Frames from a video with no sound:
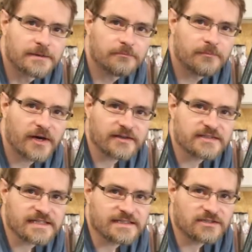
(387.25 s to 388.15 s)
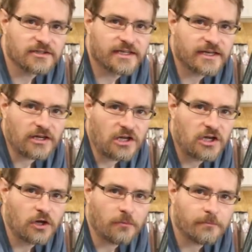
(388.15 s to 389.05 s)
But it's looking a
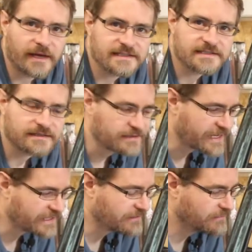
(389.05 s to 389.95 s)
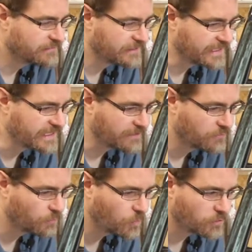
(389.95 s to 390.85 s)
lot better than it
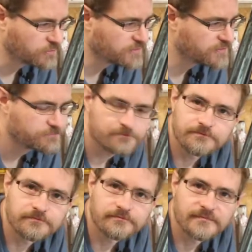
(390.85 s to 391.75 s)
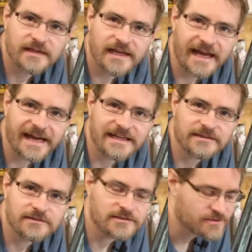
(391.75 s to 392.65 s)
was,
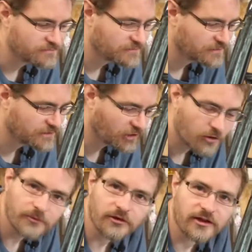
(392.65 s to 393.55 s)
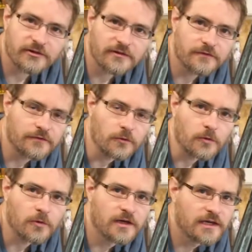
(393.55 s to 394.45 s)
and now I'm not going
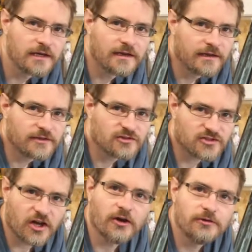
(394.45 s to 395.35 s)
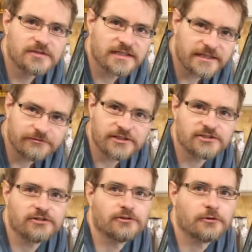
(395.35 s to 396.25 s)
for totally
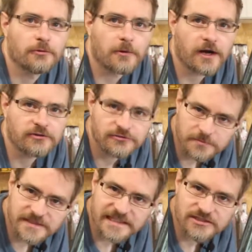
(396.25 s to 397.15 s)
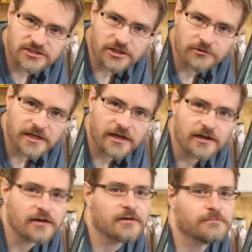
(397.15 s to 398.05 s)
original 100% show
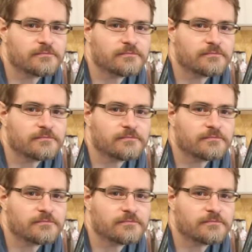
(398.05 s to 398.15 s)
car,